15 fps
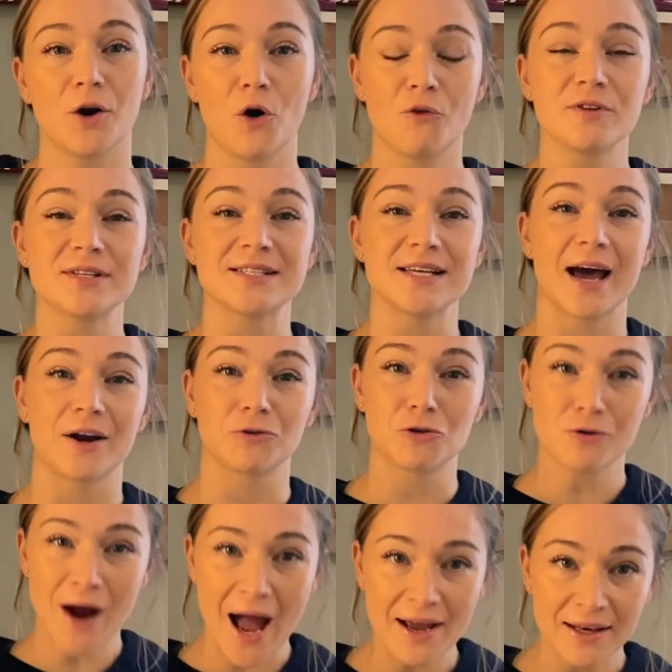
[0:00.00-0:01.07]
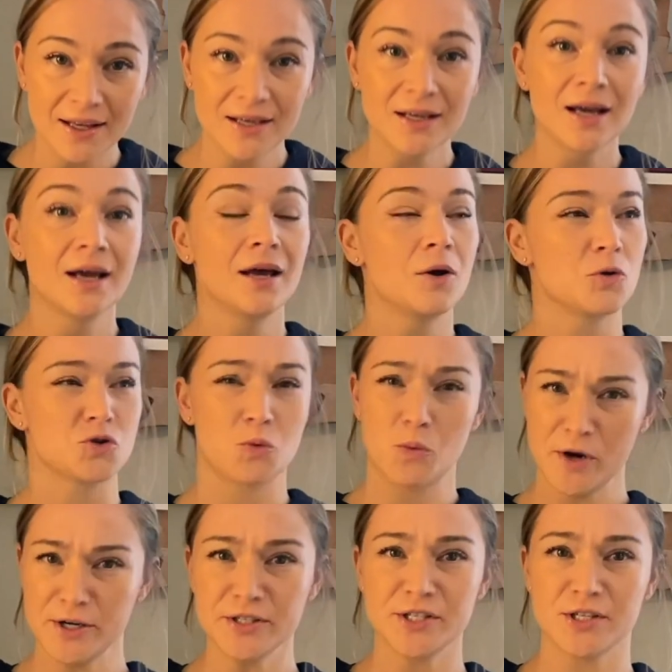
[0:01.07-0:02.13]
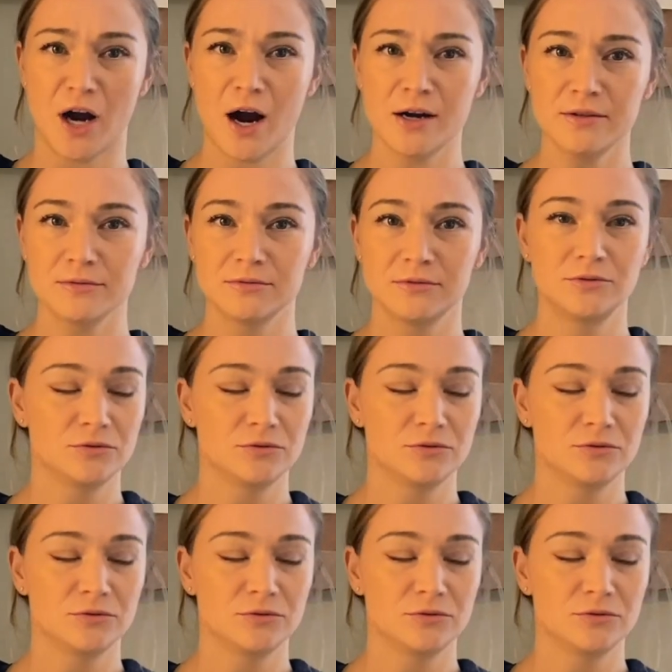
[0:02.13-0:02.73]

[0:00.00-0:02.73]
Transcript: over the Seattle Kraken. It was a weird start.